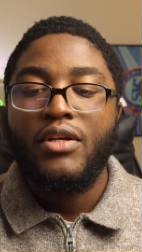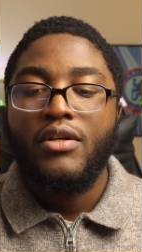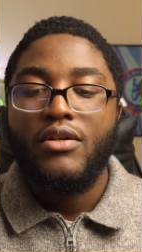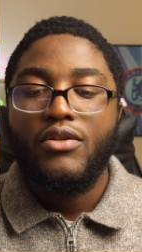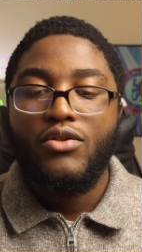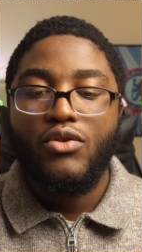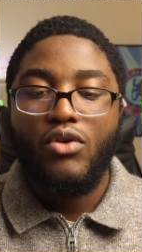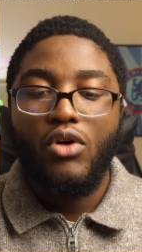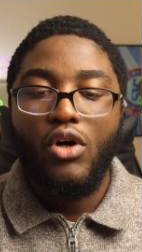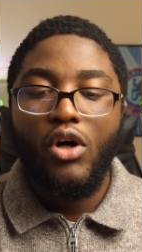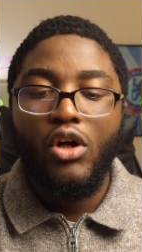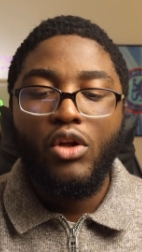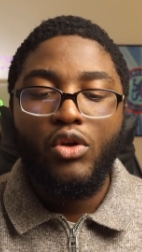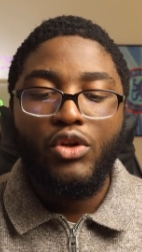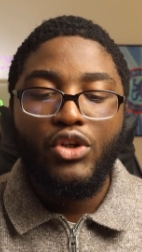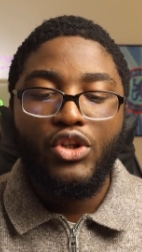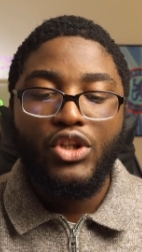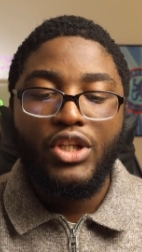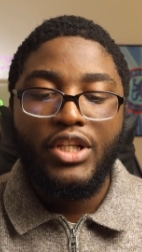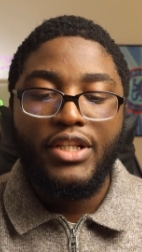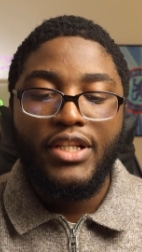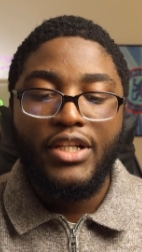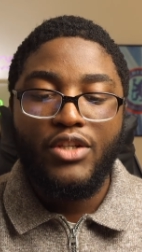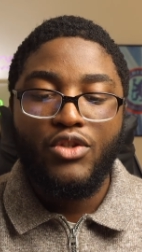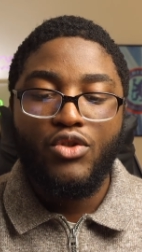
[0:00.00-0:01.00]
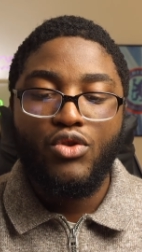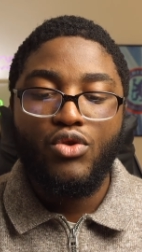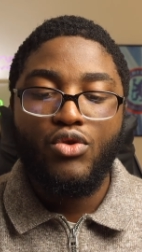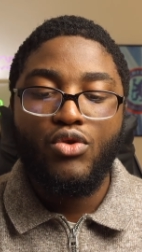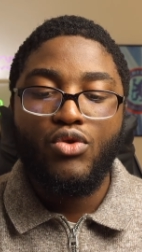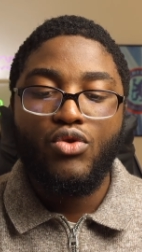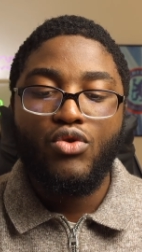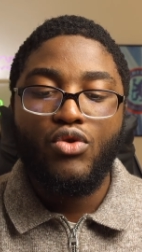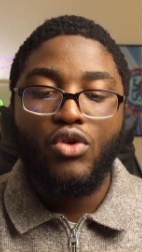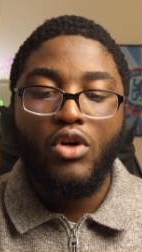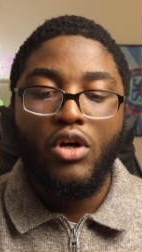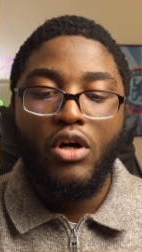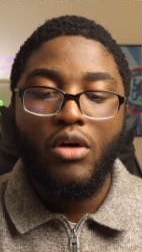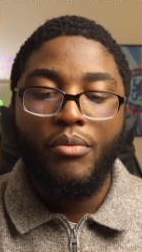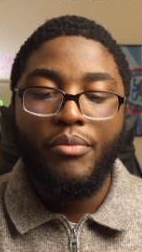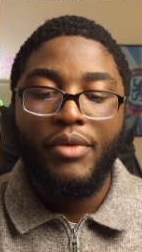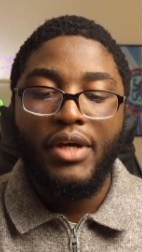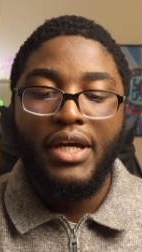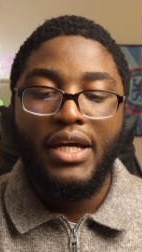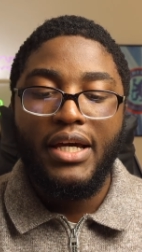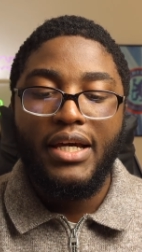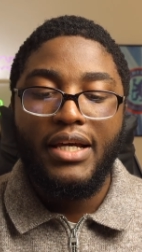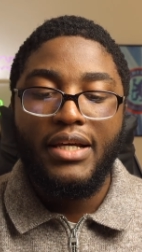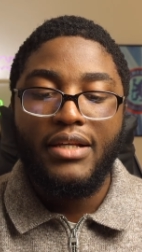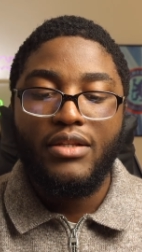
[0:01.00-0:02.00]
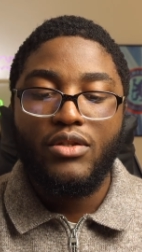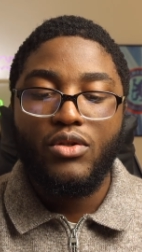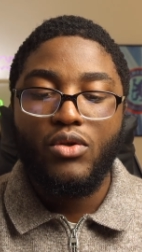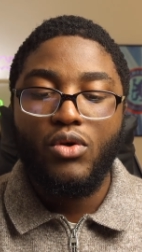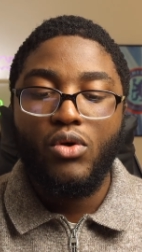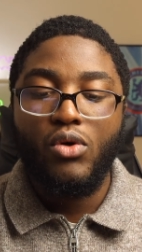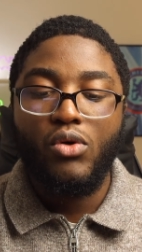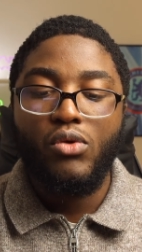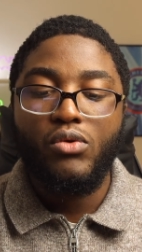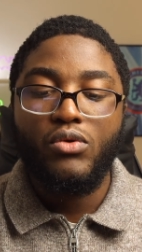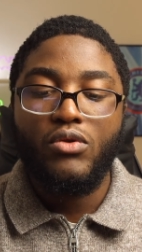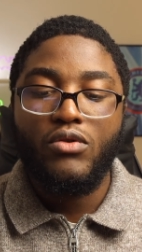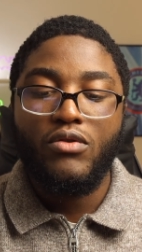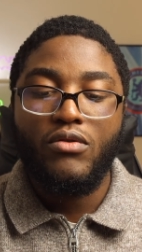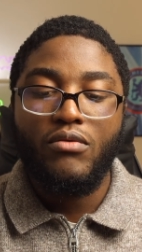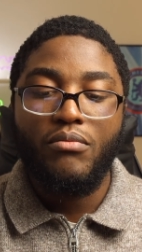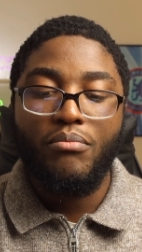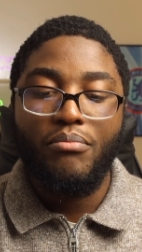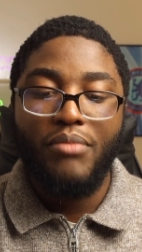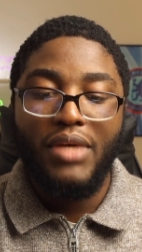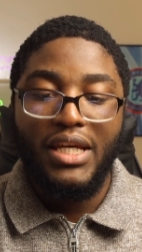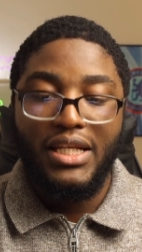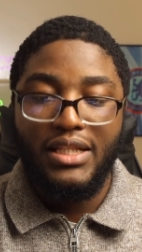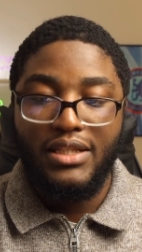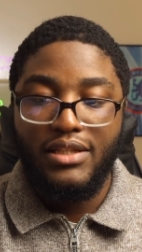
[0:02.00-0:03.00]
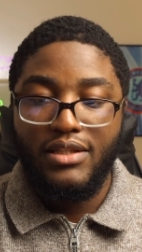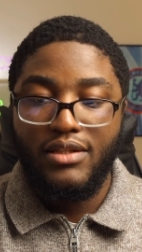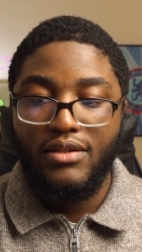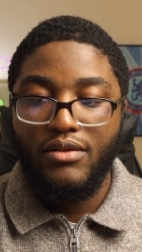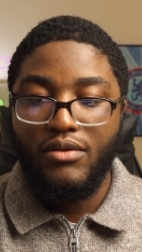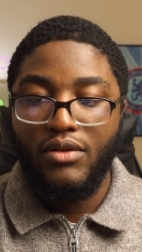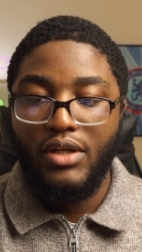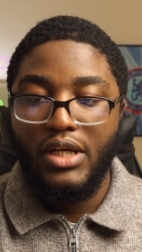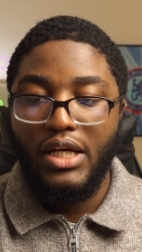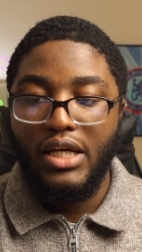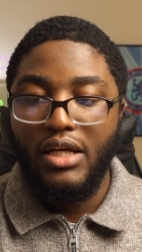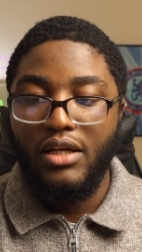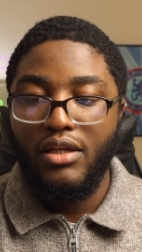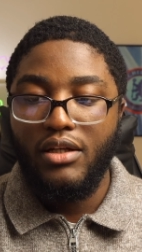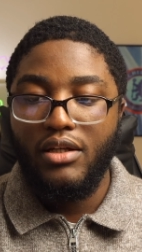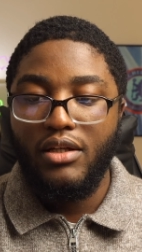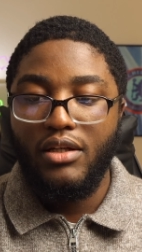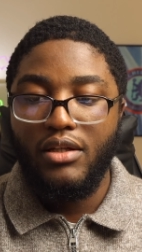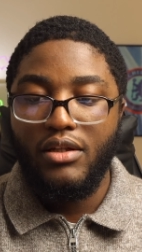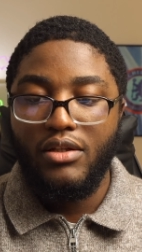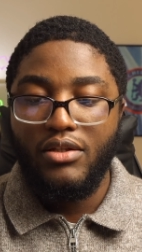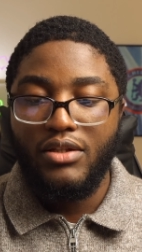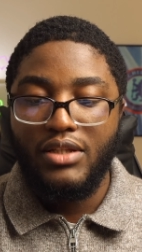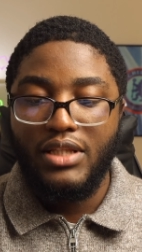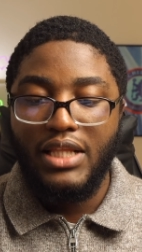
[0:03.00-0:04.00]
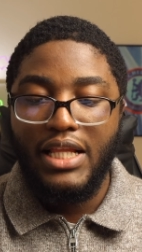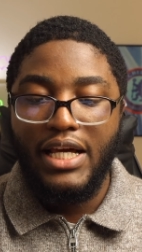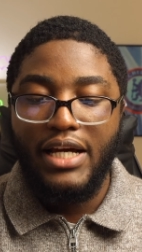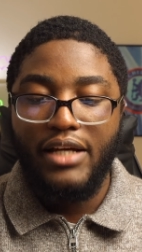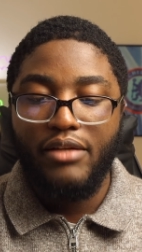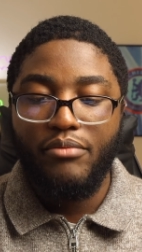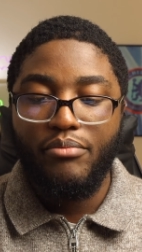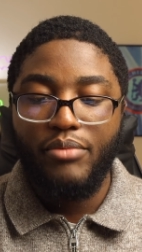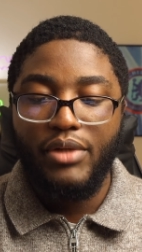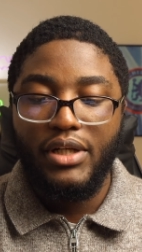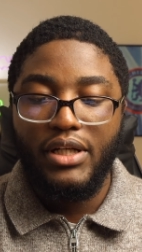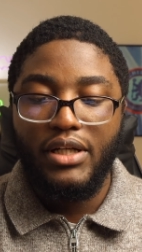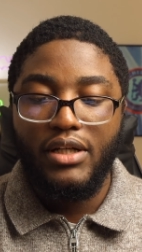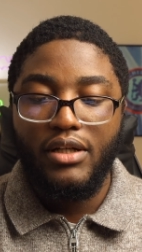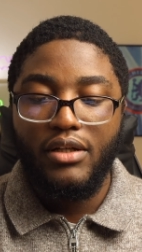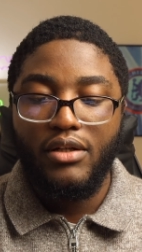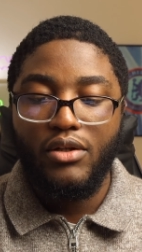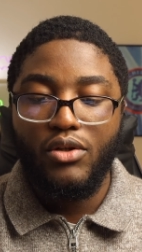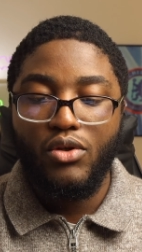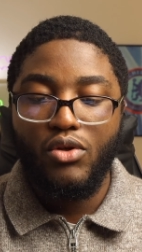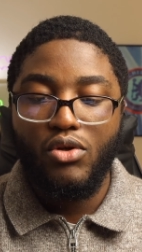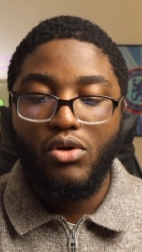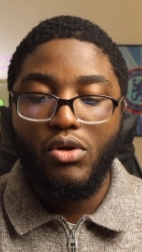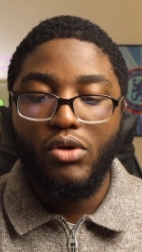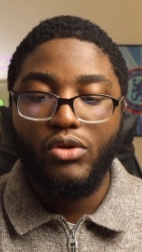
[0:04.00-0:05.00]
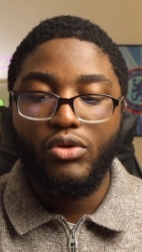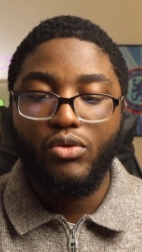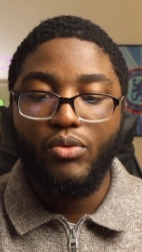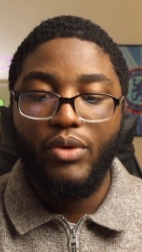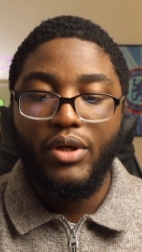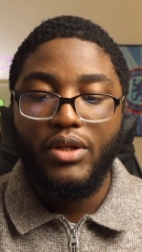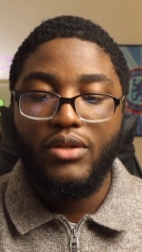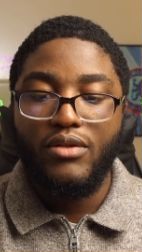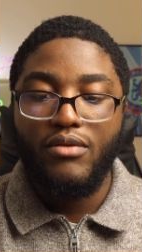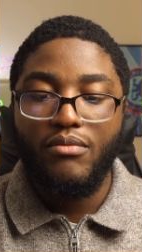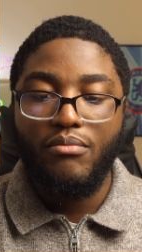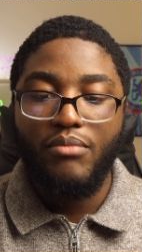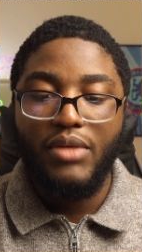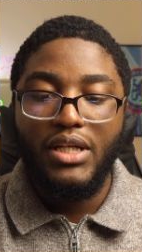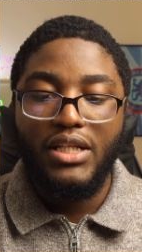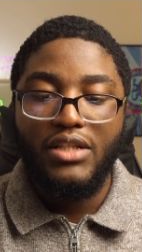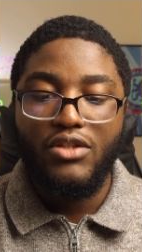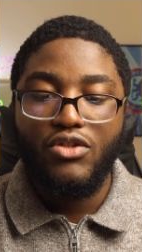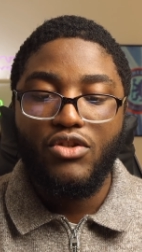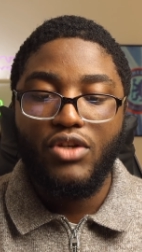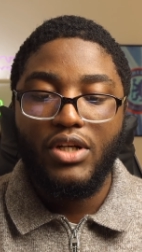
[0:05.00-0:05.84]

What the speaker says: So all you needed to do to come here is go to mint, okay? In the slide bar, go all the way to mint.